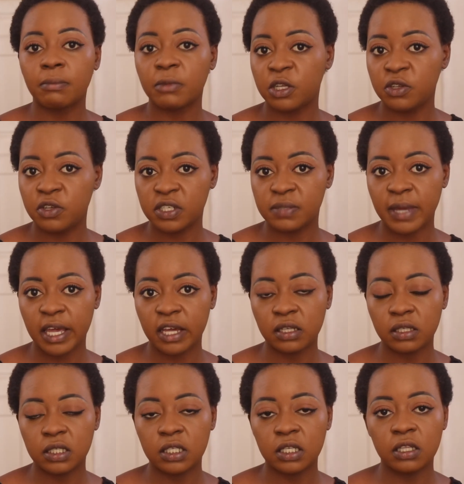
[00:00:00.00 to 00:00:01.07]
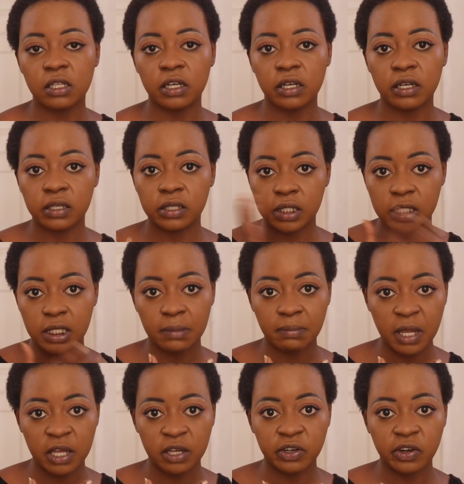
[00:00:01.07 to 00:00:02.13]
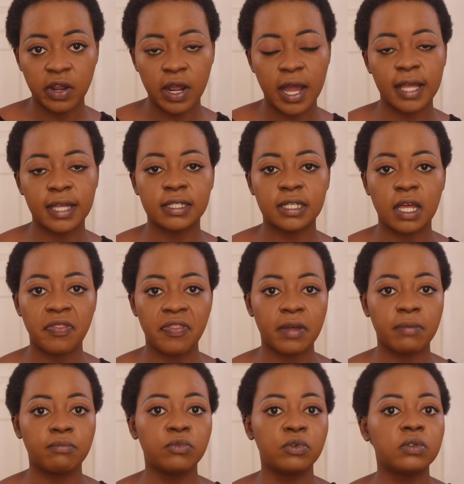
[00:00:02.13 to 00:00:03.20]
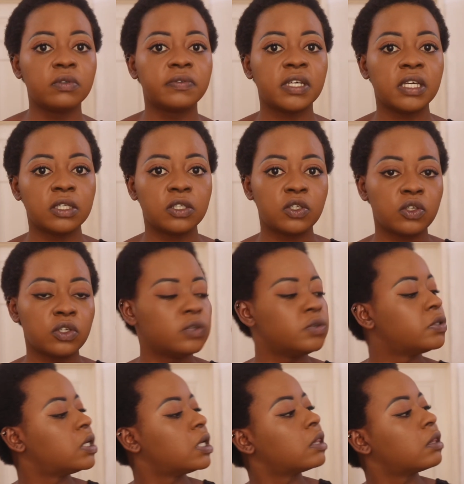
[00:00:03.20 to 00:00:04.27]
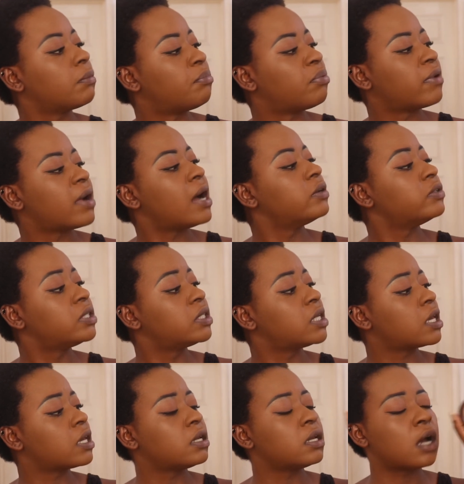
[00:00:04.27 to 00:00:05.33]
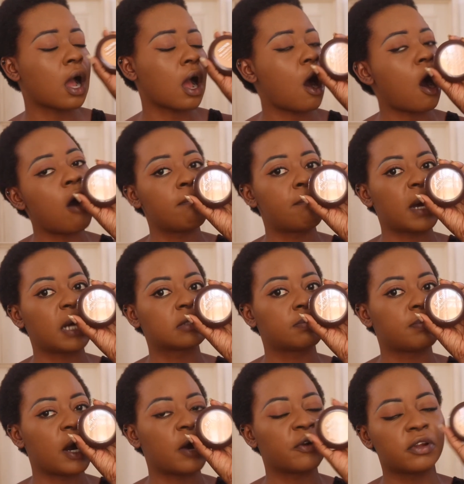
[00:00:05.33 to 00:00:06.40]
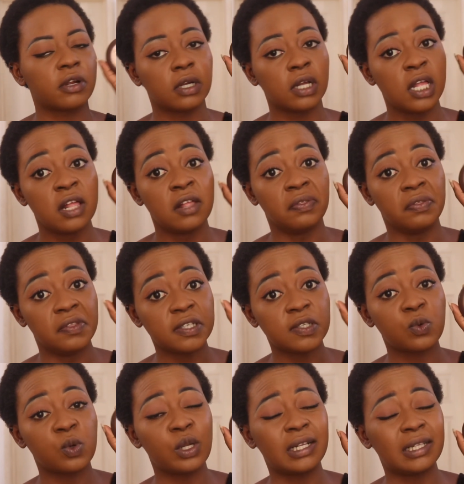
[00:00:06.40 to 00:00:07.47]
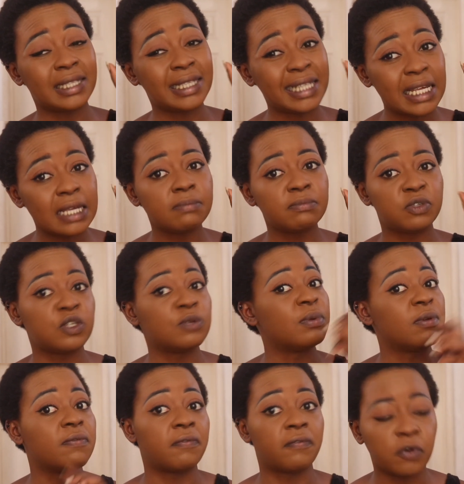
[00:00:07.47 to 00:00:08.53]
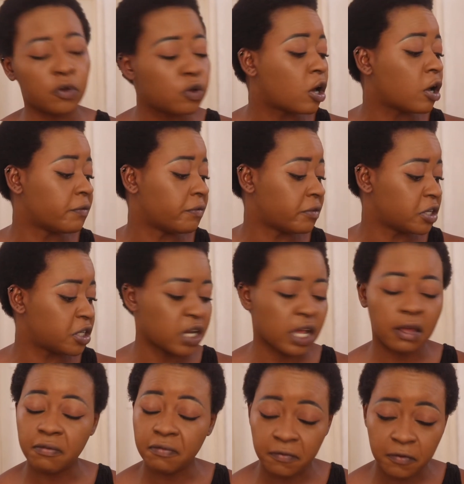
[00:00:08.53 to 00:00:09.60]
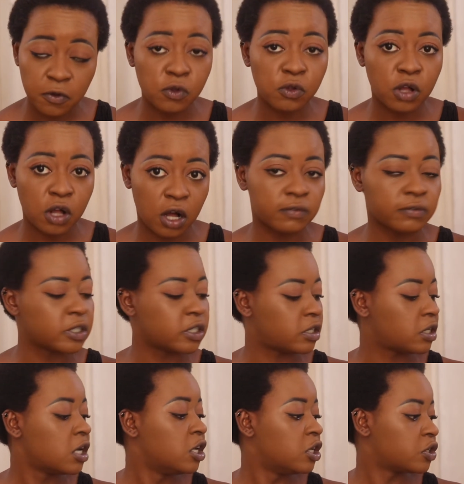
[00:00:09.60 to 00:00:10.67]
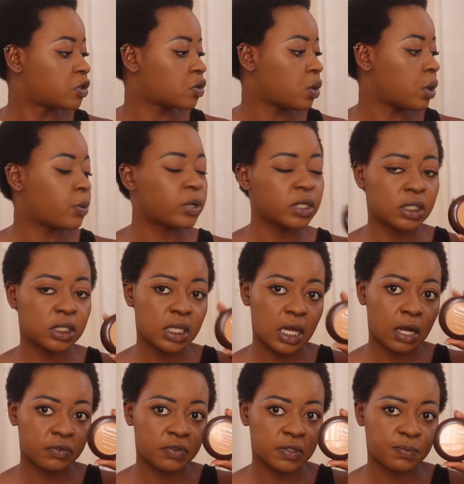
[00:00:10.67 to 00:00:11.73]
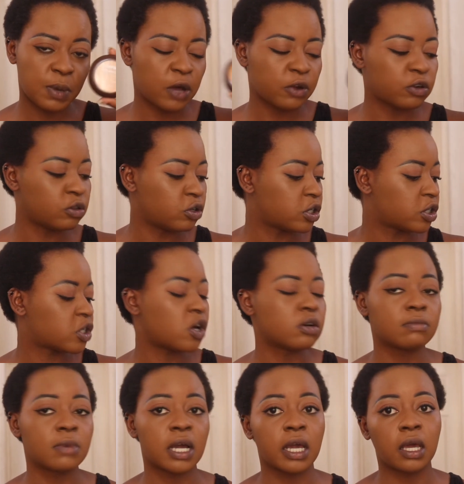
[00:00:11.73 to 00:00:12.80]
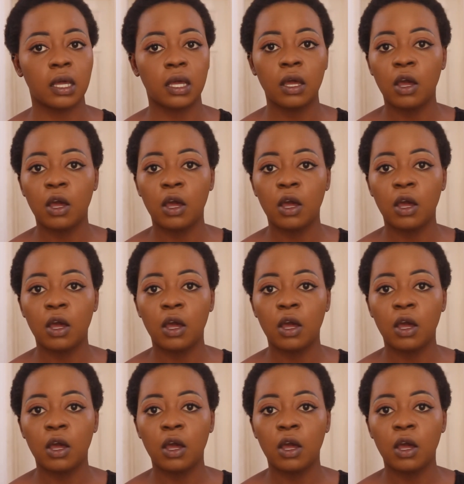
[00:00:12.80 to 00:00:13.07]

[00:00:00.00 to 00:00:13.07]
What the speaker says: gonna use my concealer, set my under eyes, and then move into using the Brown Skin Compact Powder. This one claims to be full coverage, like full coverage. So I want to see how this powder looks on my